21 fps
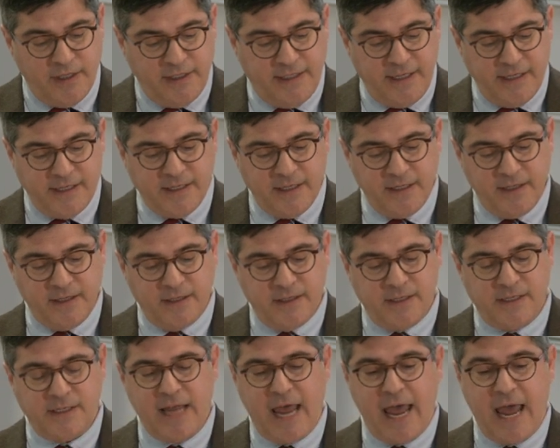
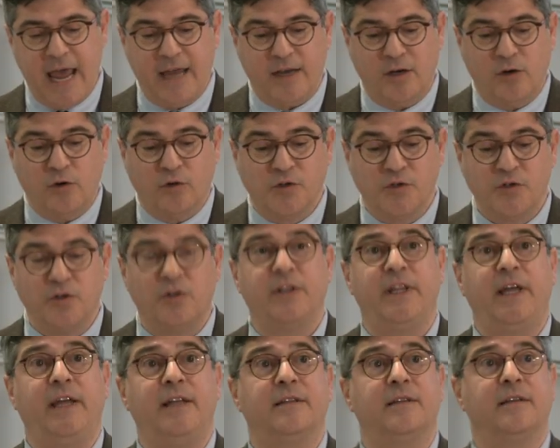dissidents and
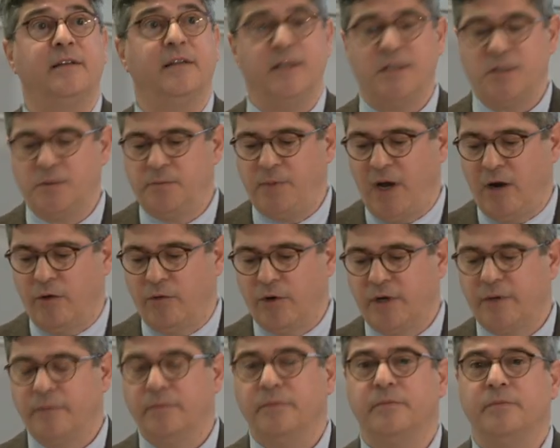consolidate its power.
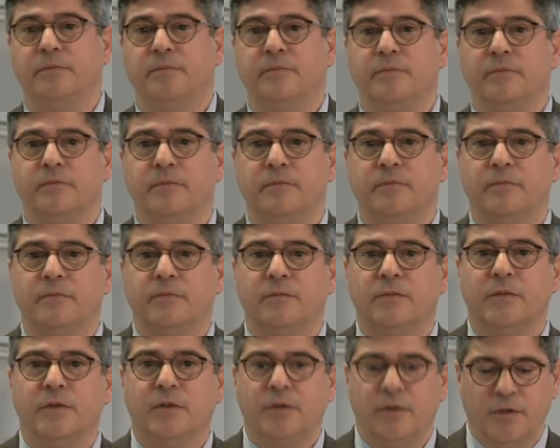
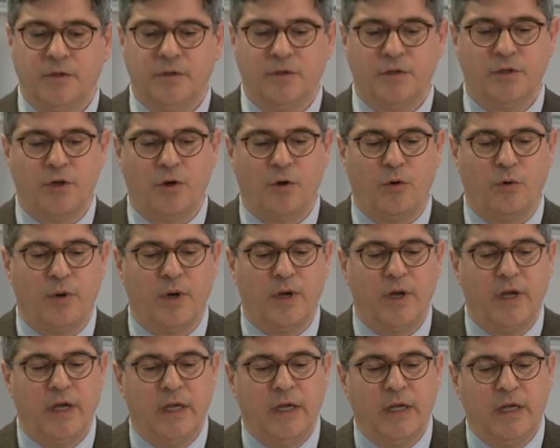So
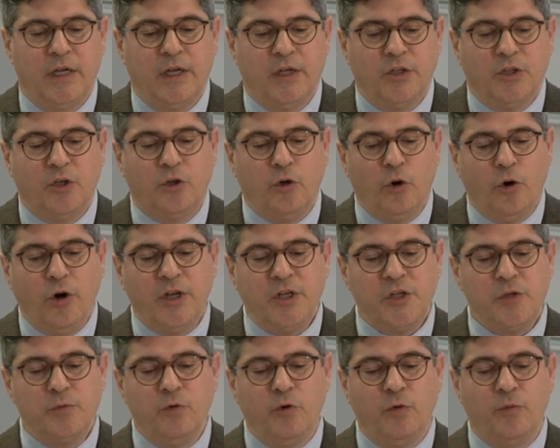the
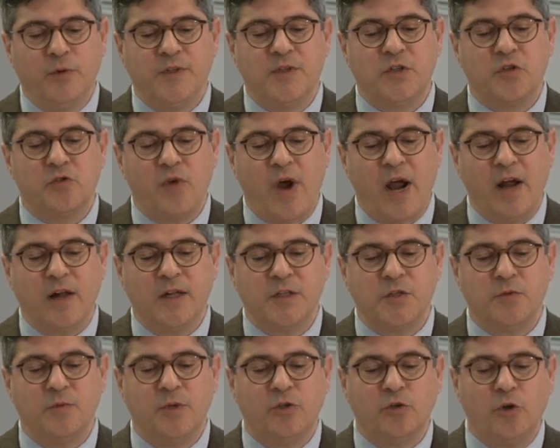Kurdish movement
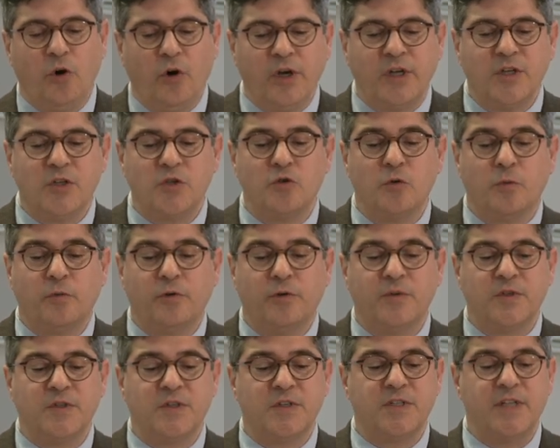struggles with Turkish
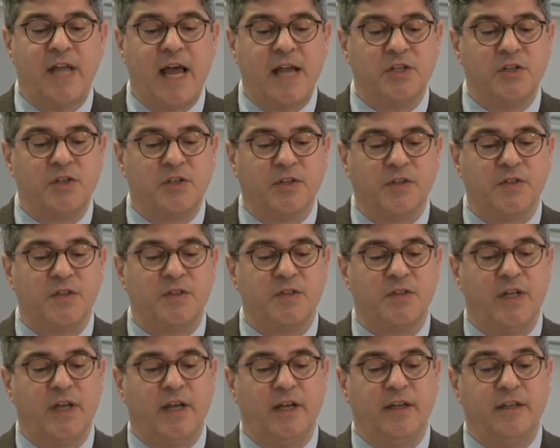supremacist
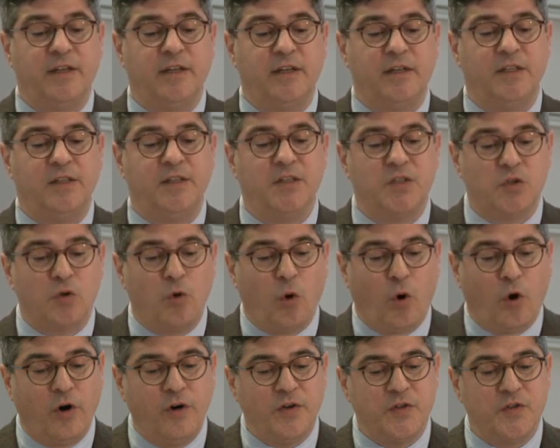nationalist uh,
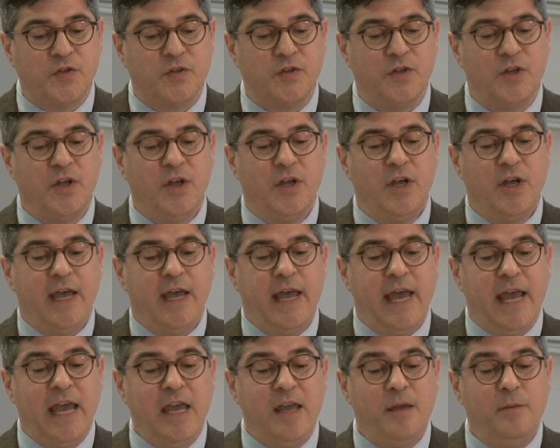discourse
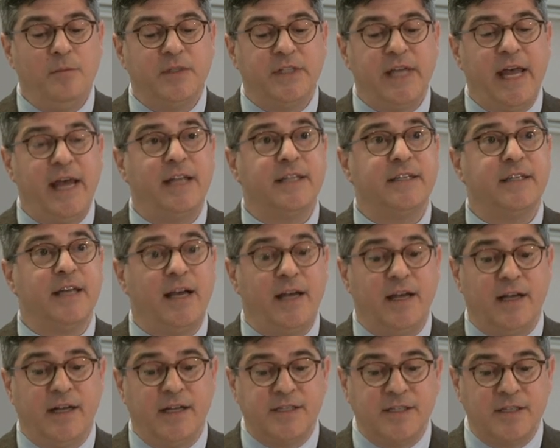aimed
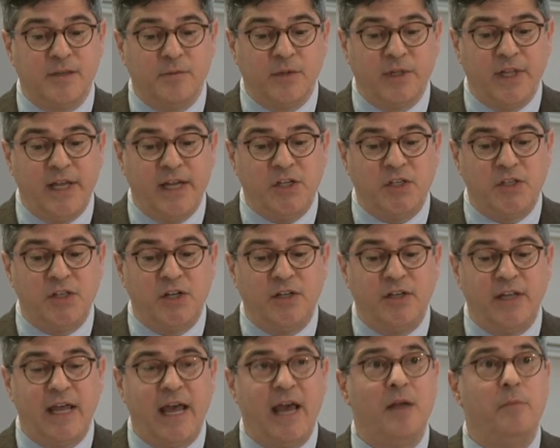at
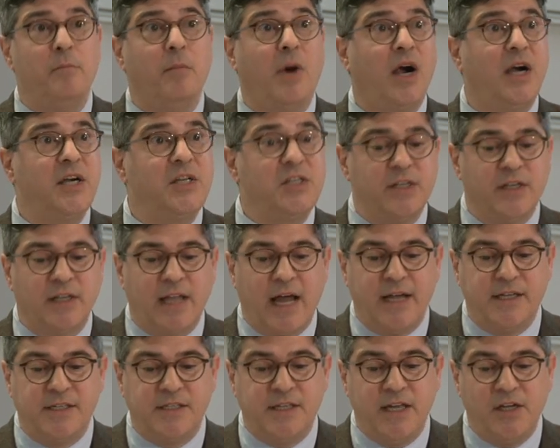assimilation and
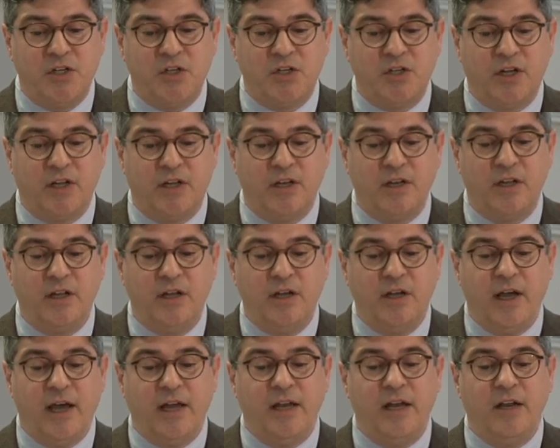marginalization
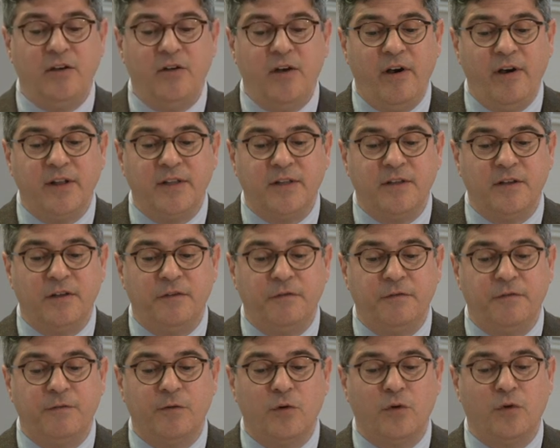and a
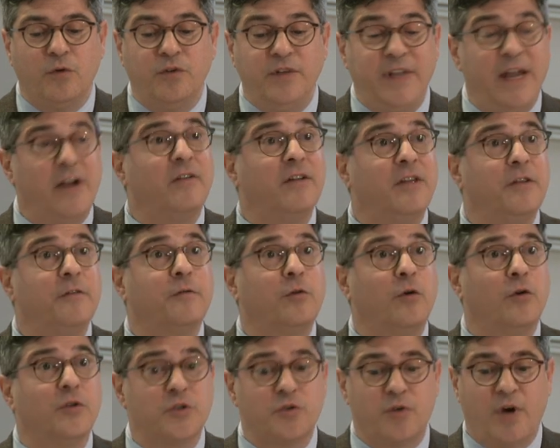narrative, narrative
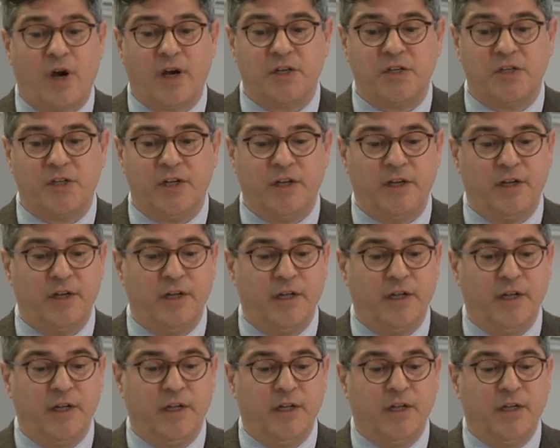construction
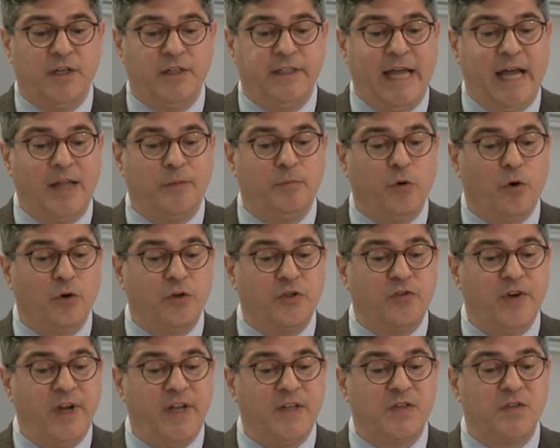that
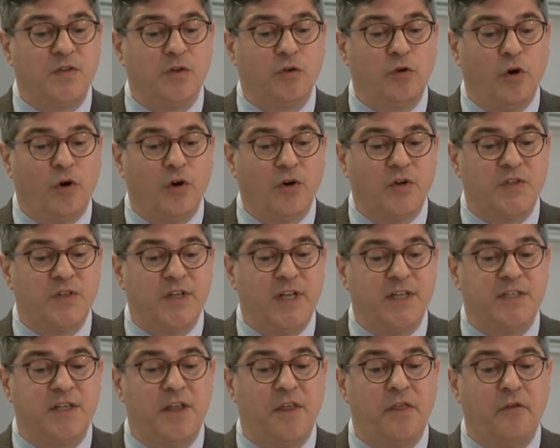portrays the Kurds
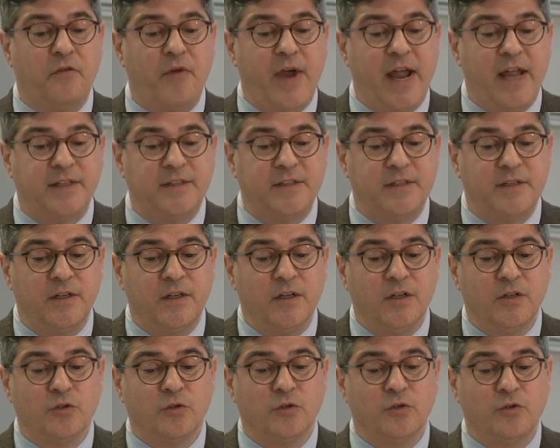as a
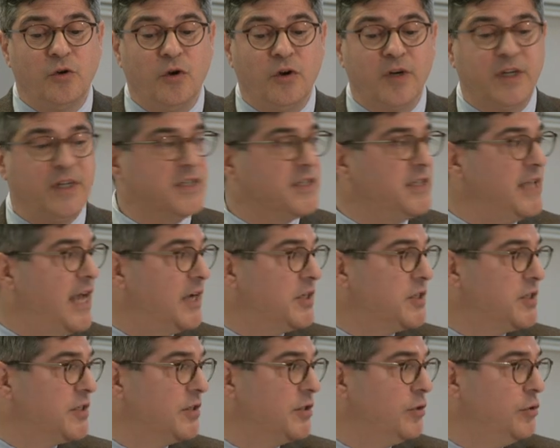threat to Turkey's
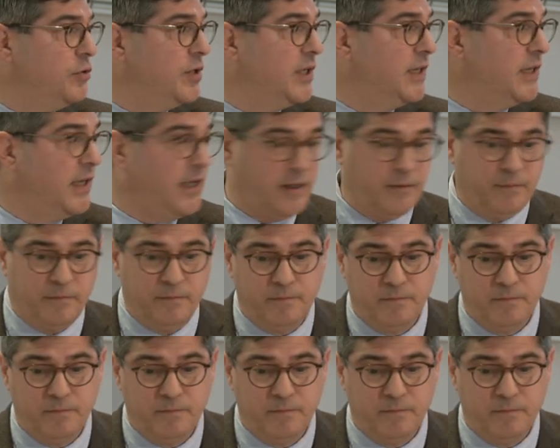national unity.